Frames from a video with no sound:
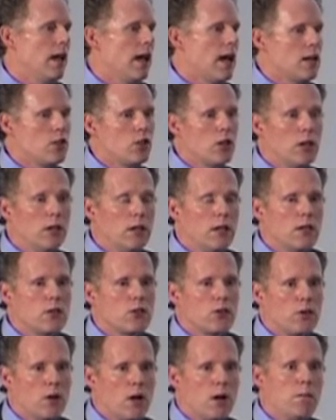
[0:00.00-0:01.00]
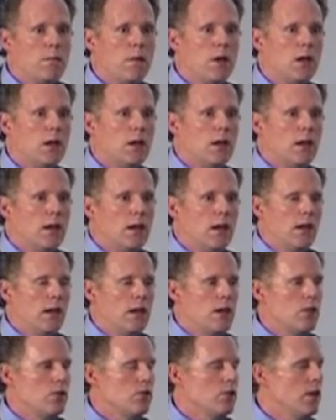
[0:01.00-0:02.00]
Agile and Scrum
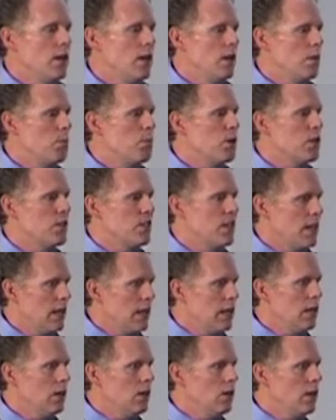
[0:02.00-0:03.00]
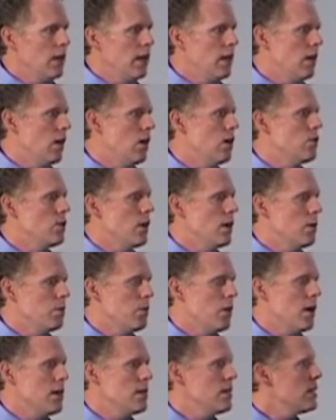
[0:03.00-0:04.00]
industry, particularly in large
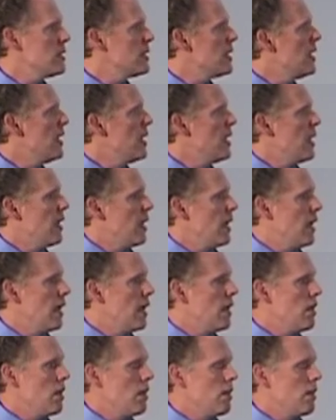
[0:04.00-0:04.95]
enterprises, and